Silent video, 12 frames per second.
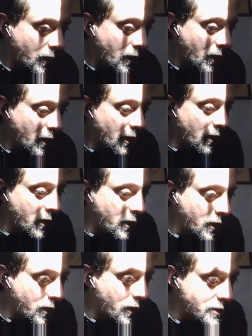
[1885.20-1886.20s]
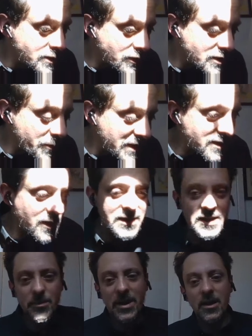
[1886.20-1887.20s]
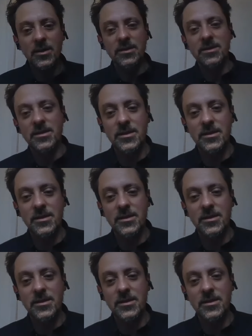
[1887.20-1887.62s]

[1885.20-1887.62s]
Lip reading: So somebody's asking about